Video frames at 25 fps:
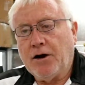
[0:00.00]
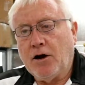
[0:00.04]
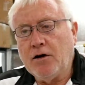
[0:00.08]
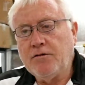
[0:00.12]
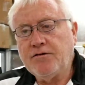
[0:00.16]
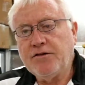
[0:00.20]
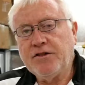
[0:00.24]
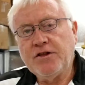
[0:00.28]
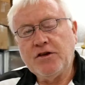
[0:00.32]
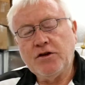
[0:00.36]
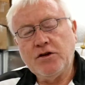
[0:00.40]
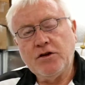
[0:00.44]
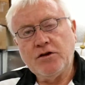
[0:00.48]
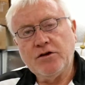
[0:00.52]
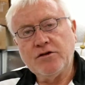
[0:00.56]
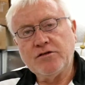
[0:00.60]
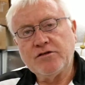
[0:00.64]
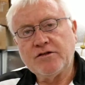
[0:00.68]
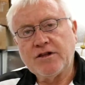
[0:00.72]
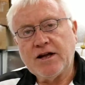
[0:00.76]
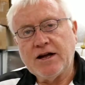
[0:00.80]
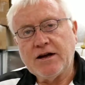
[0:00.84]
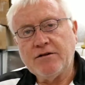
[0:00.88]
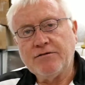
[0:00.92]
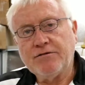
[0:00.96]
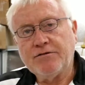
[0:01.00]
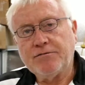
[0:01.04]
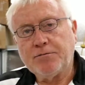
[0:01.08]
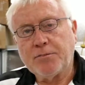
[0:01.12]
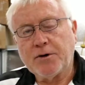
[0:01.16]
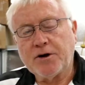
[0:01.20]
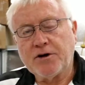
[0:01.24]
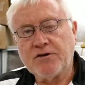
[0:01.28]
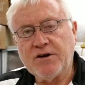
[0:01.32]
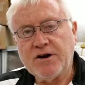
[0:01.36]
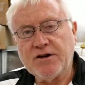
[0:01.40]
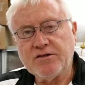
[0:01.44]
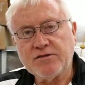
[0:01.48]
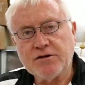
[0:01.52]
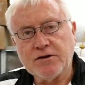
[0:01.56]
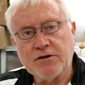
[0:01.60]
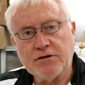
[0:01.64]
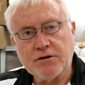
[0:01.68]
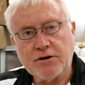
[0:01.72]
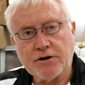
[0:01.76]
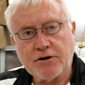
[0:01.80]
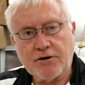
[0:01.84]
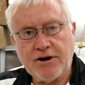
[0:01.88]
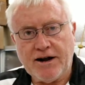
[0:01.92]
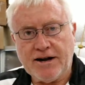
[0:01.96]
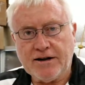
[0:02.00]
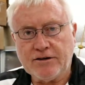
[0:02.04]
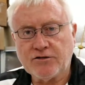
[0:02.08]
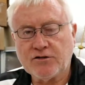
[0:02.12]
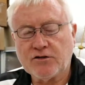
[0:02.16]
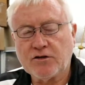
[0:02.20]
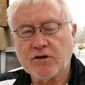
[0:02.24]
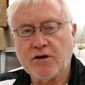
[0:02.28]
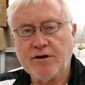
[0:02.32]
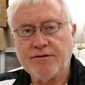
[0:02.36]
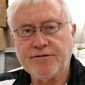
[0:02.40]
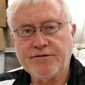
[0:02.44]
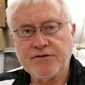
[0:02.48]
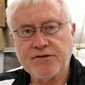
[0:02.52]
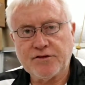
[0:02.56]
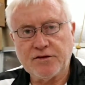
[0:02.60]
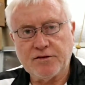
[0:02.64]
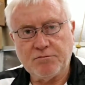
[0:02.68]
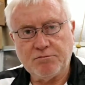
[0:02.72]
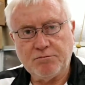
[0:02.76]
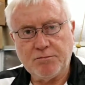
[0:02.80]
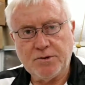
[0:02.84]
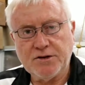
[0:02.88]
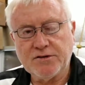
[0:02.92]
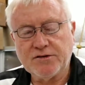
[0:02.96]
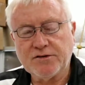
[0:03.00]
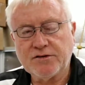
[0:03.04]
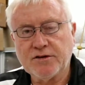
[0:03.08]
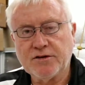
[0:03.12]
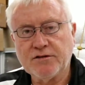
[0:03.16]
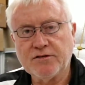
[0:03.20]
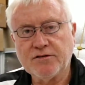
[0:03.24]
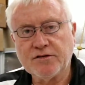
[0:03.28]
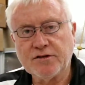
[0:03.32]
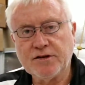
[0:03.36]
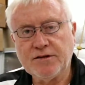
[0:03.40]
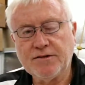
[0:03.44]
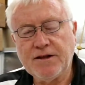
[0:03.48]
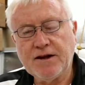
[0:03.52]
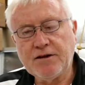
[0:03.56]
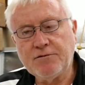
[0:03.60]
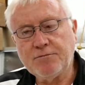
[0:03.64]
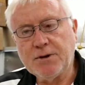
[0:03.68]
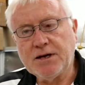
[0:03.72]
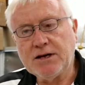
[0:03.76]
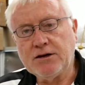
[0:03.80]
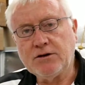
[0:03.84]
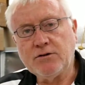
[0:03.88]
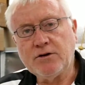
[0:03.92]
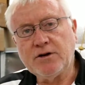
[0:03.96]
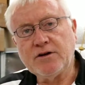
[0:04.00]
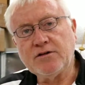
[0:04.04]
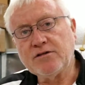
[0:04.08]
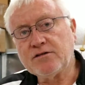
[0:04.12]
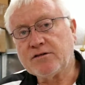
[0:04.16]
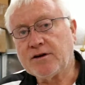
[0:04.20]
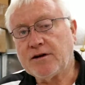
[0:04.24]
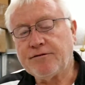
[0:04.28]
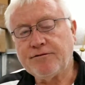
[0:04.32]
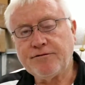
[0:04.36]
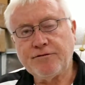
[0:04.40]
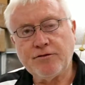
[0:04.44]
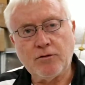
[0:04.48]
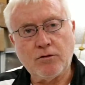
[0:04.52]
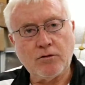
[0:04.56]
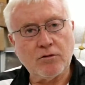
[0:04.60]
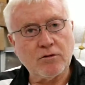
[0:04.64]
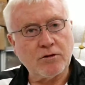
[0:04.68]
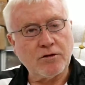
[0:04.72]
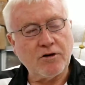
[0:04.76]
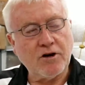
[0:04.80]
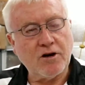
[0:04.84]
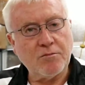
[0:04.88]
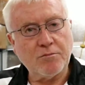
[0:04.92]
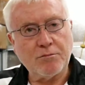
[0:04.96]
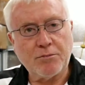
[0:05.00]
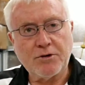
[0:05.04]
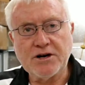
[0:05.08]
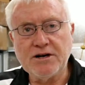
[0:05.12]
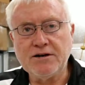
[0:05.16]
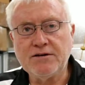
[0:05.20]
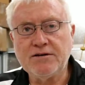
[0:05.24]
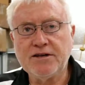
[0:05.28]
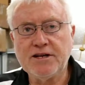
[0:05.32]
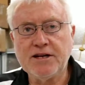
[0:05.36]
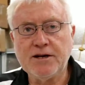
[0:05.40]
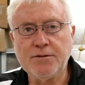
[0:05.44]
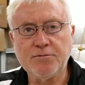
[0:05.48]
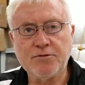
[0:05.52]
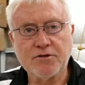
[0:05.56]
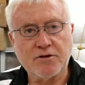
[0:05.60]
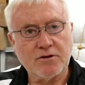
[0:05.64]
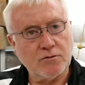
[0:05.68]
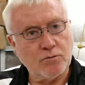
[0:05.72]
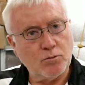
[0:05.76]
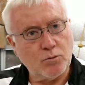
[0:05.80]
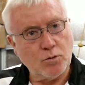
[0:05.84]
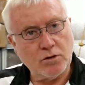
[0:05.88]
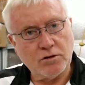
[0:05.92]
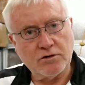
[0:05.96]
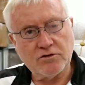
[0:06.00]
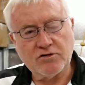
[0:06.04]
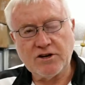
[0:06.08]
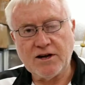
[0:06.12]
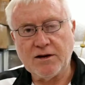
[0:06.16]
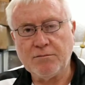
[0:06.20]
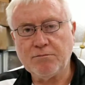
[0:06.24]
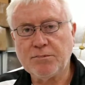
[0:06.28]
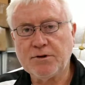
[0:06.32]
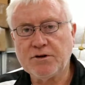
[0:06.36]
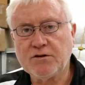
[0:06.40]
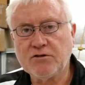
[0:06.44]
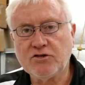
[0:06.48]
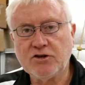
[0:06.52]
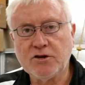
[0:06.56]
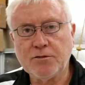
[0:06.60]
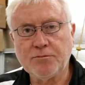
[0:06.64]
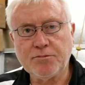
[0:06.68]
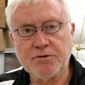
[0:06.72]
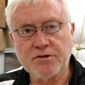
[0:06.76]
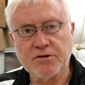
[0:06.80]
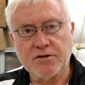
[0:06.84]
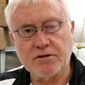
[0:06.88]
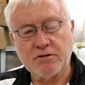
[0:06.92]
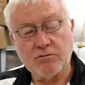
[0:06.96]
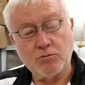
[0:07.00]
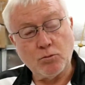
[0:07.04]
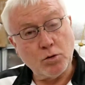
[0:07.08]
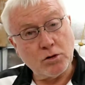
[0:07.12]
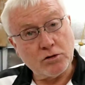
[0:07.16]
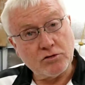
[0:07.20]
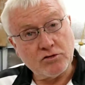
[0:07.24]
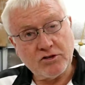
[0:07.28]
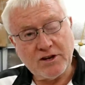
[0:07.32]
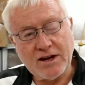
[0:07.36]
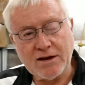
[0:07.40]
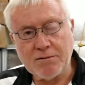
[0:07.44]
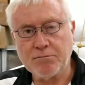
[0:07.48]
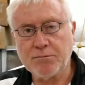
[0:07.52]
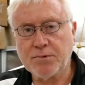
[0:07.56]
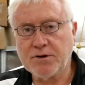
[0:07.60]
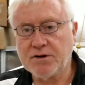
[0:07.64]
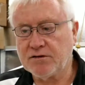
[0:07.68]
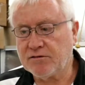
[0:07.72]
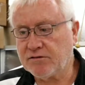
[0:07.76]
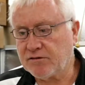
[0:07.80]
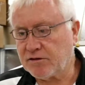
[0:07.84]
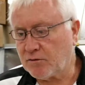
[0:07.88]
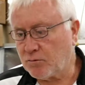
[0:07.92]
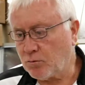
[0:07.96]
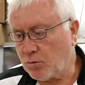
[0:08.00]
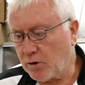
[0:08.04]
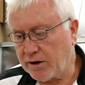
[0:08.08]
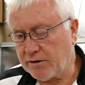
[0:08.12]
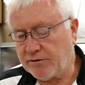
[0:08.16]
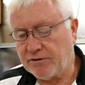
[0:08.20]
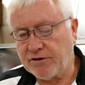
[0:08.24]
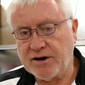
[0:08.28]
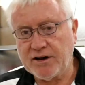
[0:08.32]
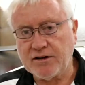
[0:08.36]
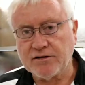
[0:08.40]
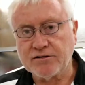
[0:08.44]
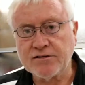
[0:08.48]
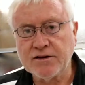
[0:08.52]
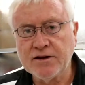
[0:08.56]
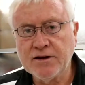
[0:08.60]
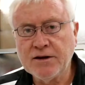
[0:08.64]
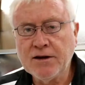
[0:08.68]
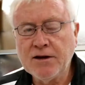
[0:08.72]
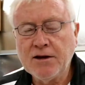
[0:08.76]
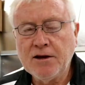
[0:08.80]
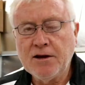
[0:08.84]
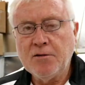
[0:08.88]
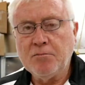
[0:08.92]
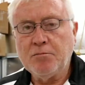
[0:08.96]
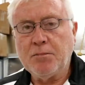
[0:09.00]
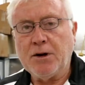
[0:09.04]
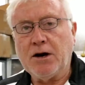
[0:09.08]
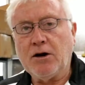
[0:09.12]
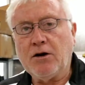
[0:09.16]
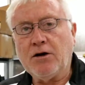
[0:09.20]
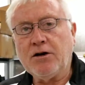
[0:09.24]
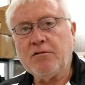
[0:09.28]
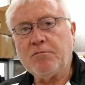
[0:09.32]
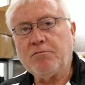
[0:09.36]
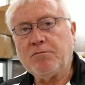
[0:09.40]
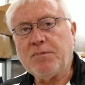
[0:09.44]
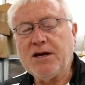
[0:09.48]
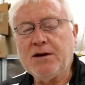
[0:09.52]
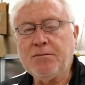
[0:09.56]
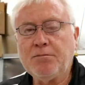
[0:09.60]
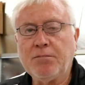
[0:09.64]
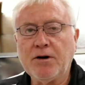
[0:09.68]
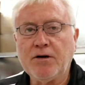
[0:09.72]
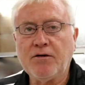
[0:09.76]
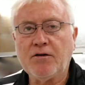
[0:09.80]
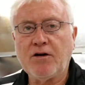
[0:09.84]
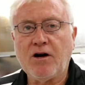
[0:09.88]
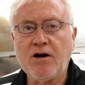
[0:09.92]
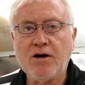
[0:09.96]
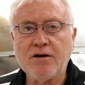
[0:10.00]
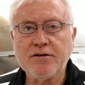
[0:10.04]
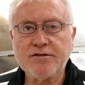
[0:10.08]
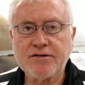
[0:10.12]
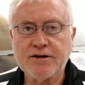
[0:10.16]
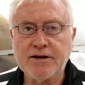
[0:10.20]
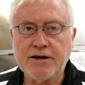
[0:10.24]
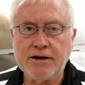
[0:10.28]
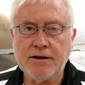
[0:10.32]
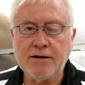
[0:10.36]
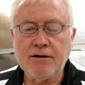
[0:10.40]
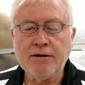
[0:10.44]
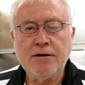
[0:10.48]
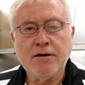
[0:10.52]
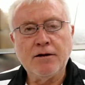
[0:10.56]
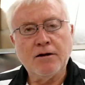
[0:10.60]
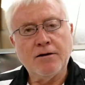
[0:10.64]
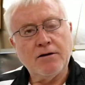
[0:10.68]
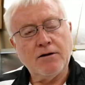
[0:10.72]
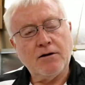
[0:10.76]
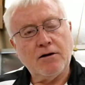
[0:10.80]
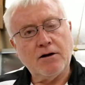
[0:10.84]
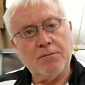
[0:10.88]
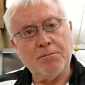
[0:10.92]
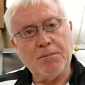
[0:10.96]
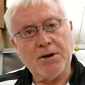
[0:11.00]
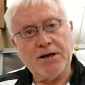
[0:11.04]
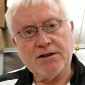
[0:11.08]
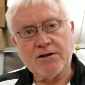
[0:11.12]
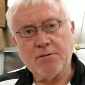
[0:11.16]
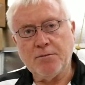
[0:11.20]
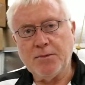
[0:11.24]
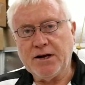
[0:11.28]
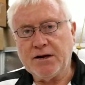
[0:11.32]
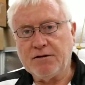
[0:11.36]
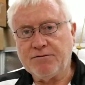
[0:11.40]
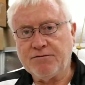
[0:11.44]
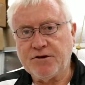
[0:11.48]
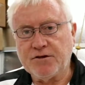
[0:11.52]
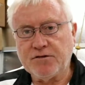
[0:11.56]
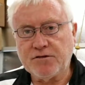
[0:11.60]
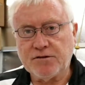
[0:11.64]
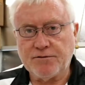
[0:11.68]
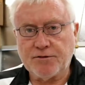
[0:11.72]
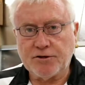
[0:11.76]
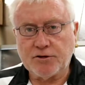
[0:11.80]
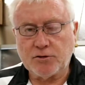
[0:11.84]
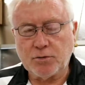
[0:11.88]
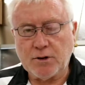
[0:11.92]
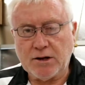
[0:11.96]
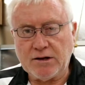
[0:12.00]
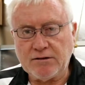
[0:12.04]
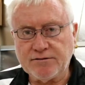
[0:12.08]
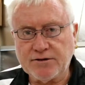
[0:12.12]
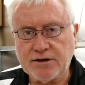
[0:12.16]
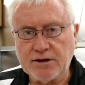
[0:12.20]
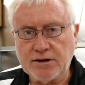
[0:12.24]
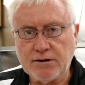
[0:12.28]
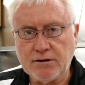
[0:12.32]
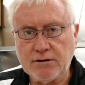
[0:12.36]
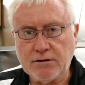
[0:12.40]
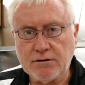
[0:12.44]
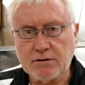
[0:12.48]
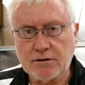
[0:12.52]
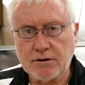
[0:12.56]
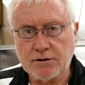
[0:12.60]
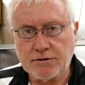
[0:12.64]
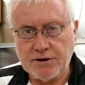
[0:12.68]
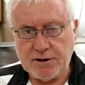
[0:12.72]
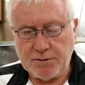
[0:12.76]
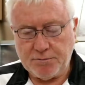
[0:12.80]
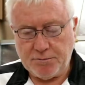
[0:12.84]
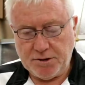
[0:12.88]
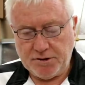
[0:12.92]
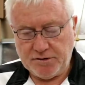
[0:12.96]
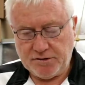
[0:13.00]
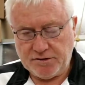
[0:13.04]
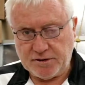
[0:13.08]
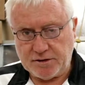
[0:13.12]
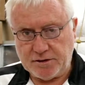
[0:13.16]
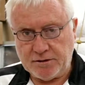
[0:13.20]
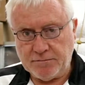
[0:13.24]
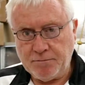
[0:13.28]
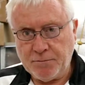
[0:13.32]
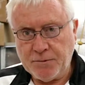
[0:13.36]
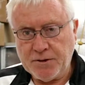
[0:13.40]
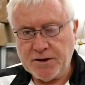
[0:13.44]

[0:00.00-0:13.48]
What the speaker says: Over the years they've progressed into crankshafts and pistons, and they've been doing stuff for Grand Prix teams and World Championships and World Champions and whatever else. But a lot of people are asking about the benefits of a 12 degree piston.